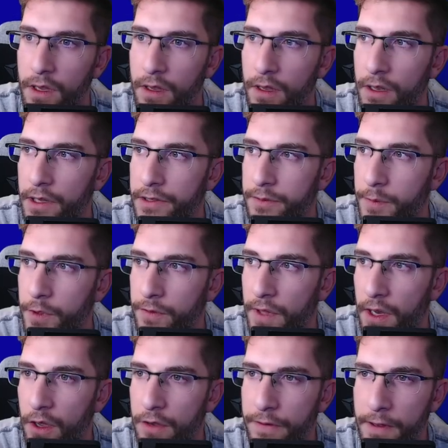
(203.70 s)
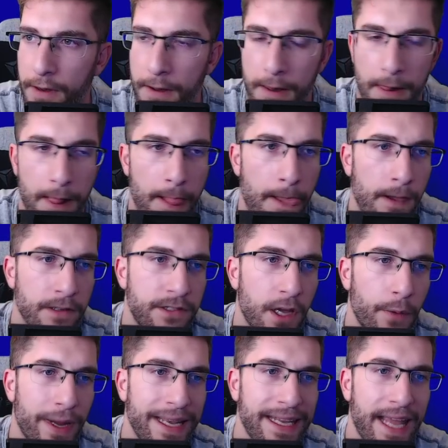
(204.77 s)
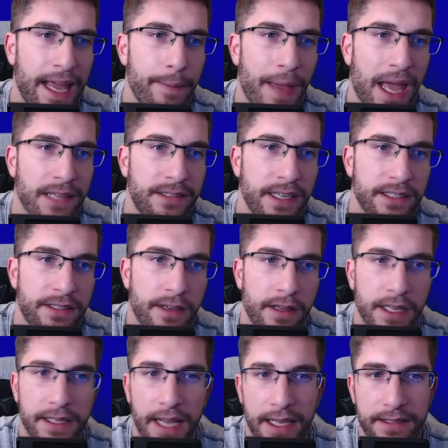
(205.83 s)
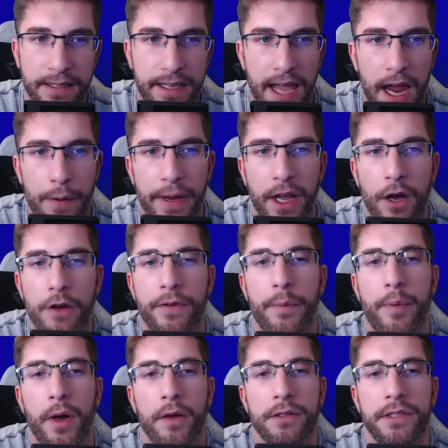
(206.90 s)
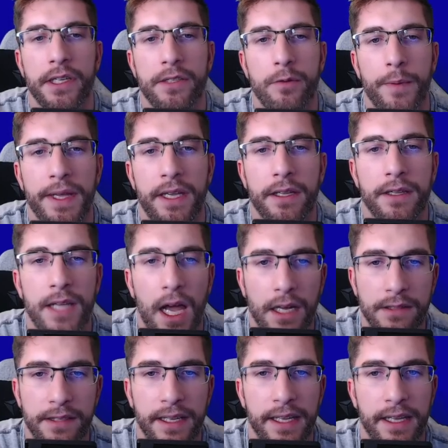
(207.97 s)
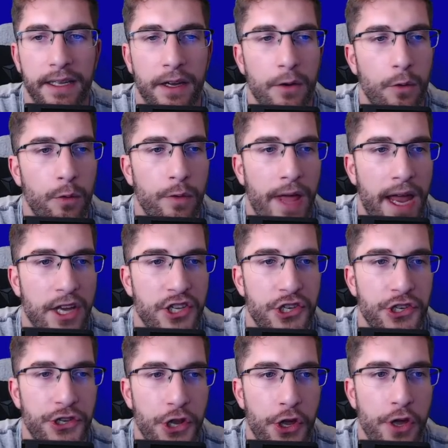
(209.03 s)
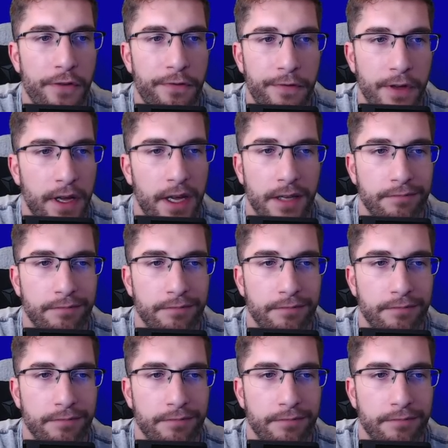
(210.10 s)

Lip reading: Let's move that over. So in-game assets and other data carryover process will be conducted and all that stuff.